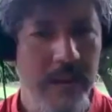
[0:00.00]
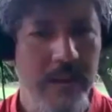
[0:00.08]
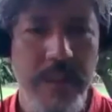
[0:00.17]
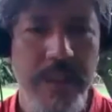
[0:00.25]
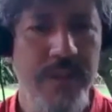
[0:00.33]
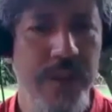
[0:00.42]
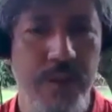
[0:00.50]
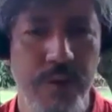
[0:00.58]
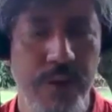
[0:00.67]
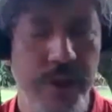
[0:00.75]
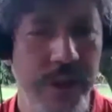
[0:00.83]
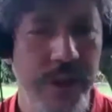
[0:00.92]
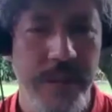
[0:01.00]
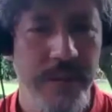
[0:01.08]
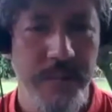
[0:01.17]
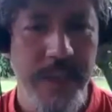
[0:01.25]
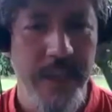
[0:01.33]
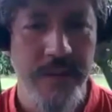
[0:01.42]

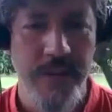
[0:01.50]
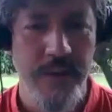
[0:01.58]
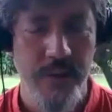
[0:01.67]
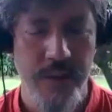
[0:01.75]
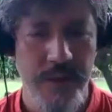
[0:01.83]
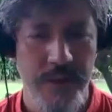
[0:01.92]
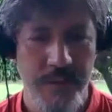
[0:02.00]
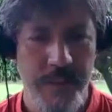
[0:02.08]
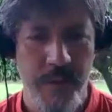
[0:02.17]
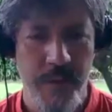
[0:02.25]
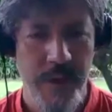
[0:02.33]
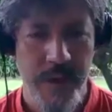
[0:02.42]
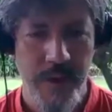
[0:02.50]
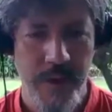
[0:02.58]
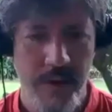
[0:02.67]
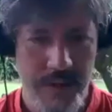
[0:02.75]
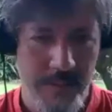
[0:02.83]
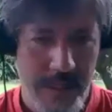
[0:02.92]
institutions, big institutions? You've been working
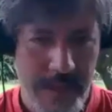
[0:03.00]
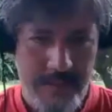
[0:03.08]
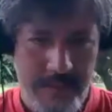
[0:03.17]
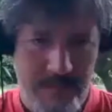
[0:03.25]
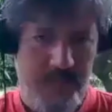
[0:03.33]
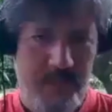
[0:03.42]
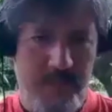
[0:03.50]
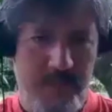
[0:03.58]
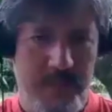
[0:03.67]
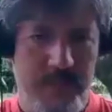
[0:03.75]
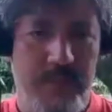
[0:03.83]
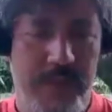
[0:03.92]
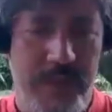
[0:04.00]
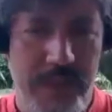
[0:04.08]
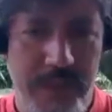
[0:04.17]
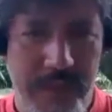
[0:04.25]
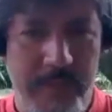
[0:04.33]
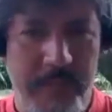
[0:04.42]
on some, like,
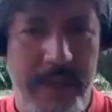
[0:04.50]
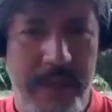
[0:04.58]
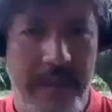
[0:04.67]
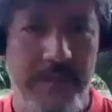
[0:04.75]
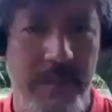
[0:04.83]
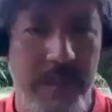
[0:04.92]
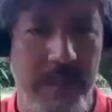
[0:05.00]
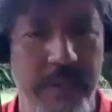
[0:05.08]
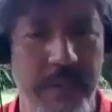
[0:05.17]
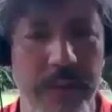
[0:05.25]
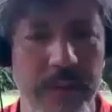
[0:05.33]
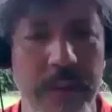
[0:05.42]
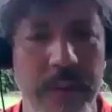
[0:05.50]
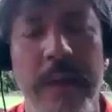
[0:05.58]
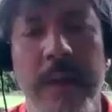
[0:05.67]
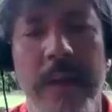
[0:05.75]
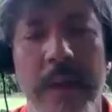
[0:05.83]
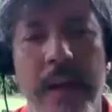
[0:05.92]
systemic level.
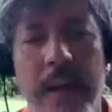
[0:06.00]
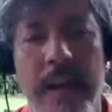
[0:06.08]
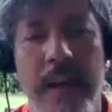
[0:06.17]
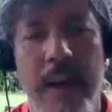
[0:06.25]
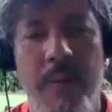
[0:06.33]
Yeah. I